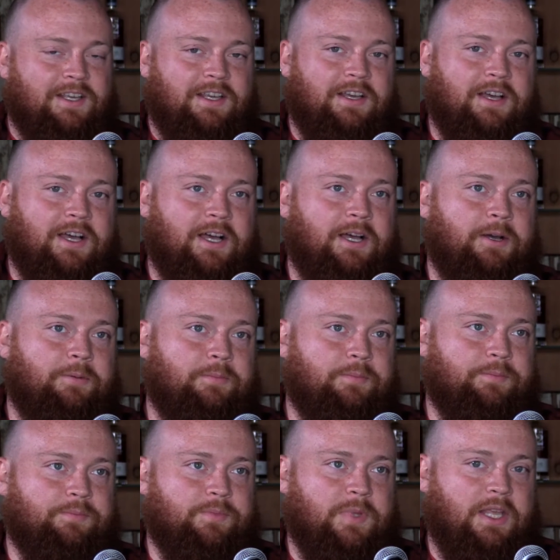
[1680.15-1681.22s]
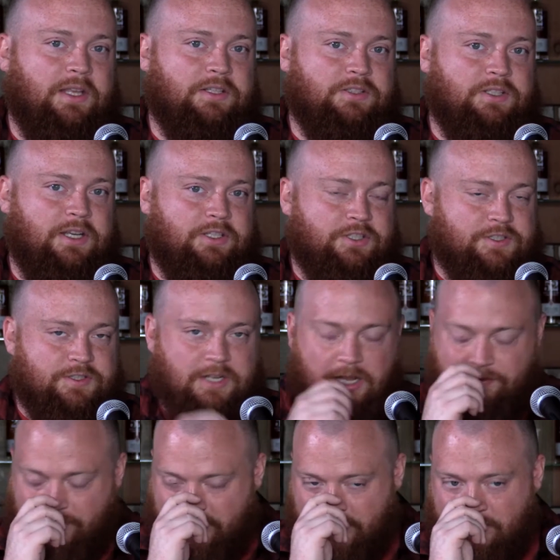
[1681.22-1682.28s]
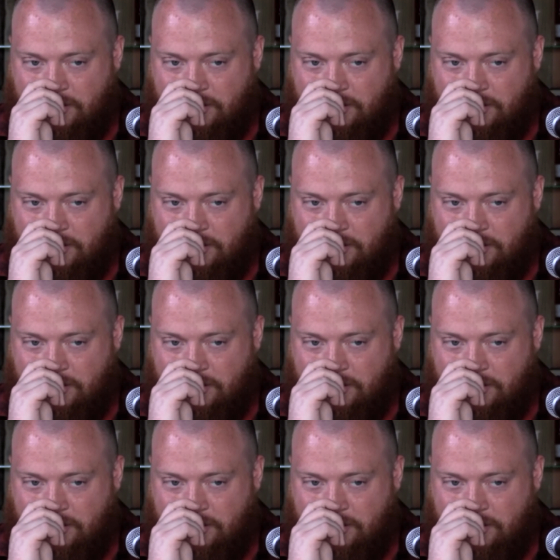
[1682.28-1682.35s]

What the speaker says: and just dive in at